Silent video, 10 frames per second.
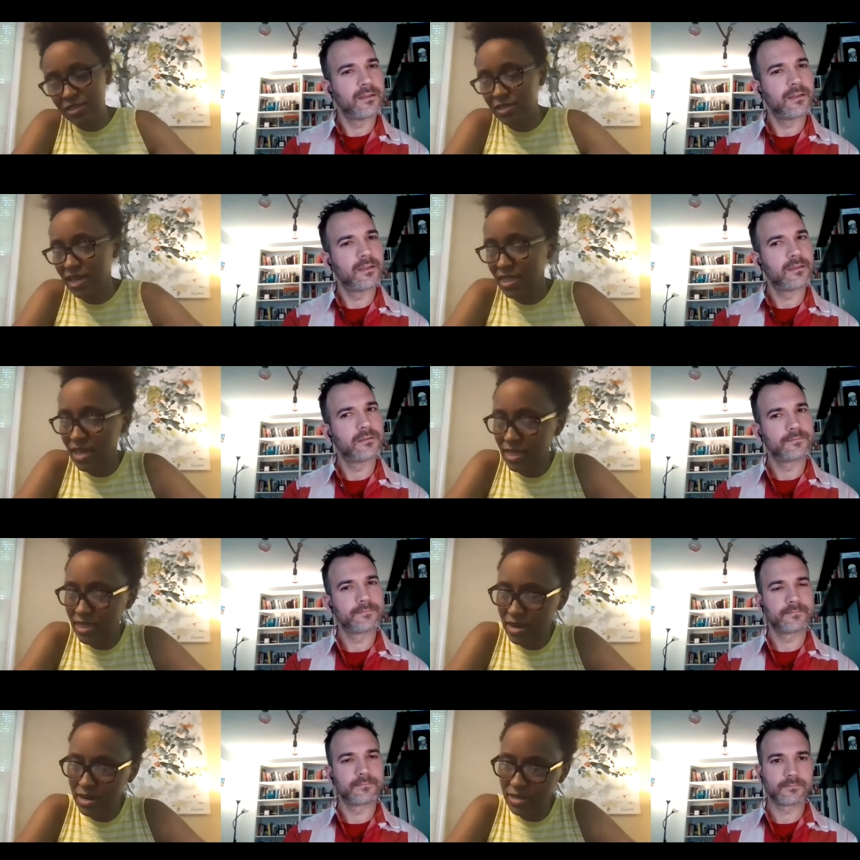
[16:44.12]
Speaker 1: because i think
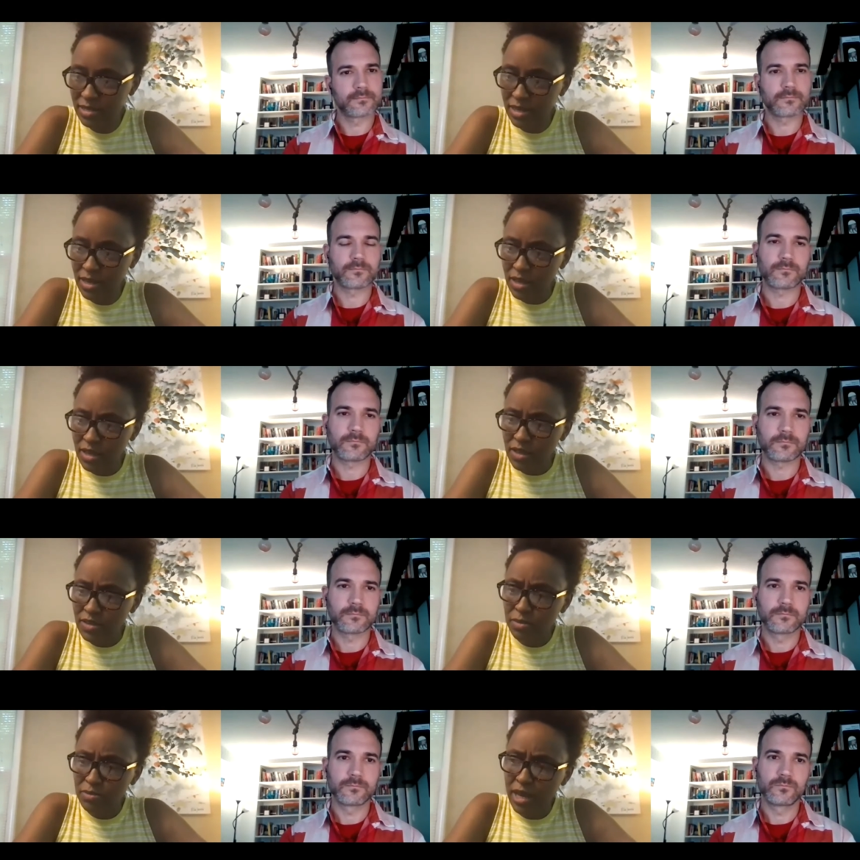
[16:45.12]
there is
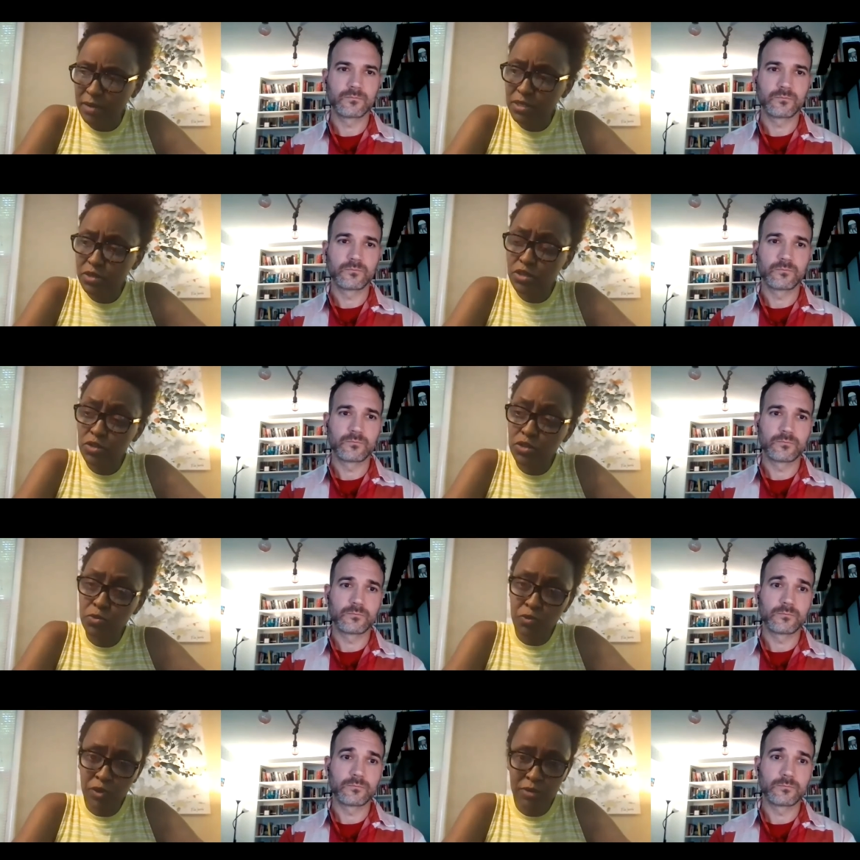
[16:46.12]
sometimes because
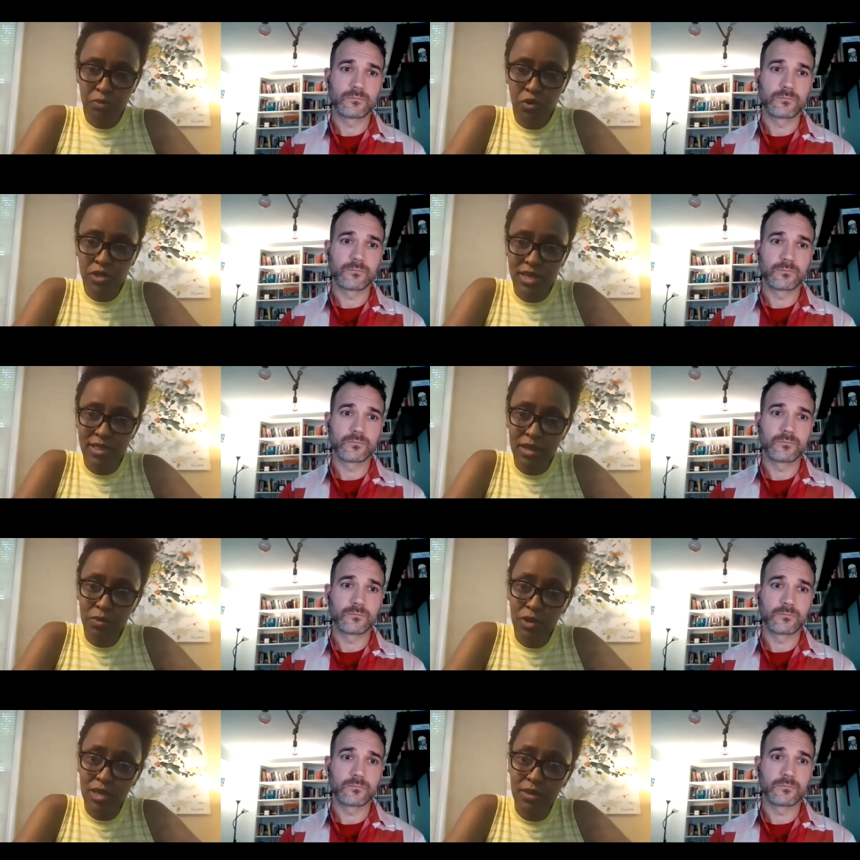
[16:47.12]
we read books and
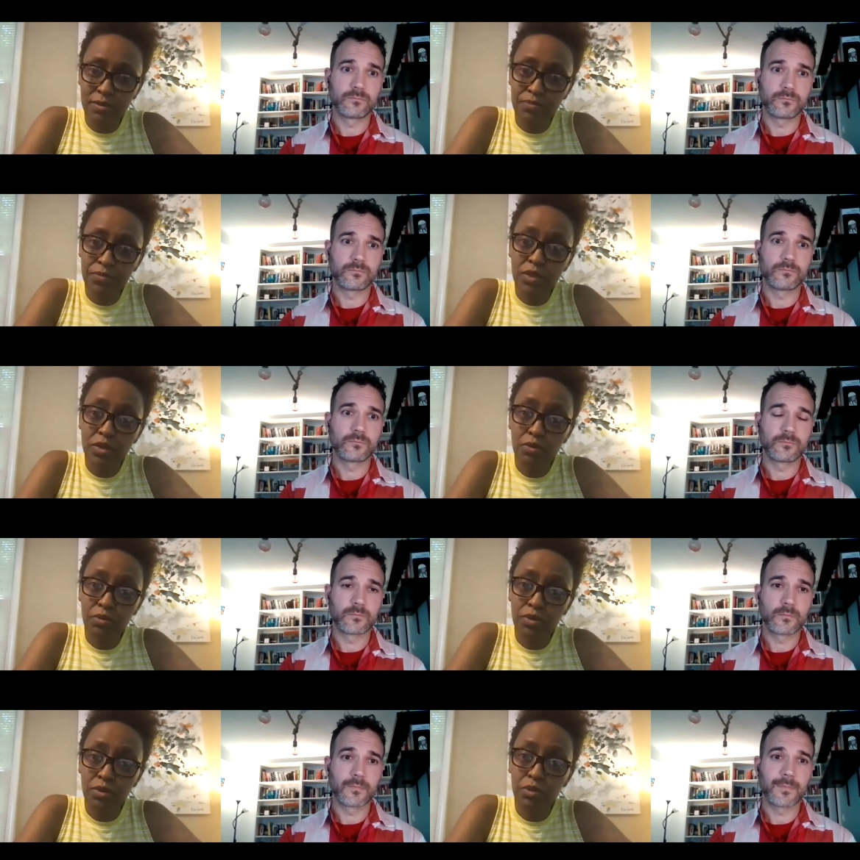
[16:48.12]
then we
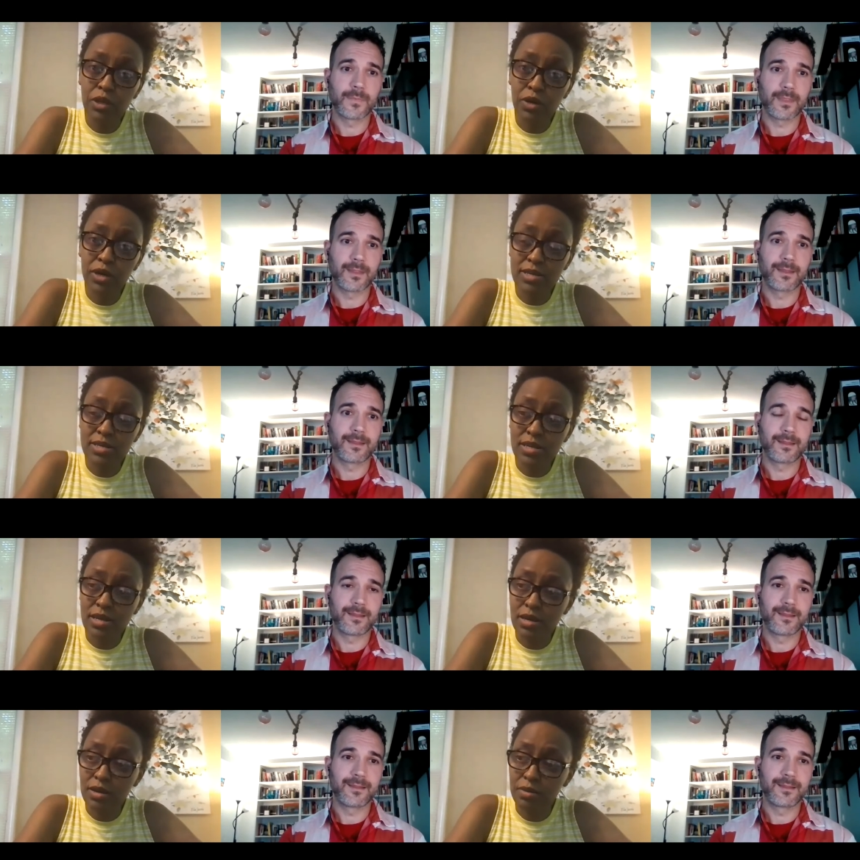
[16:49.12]
we look at
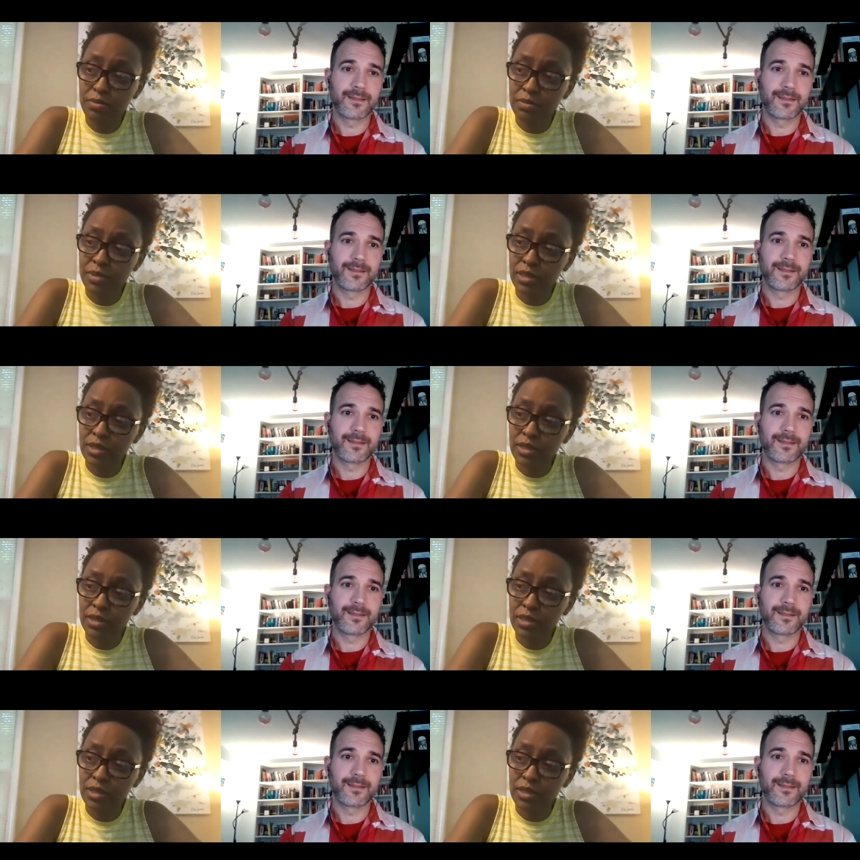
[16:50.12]
um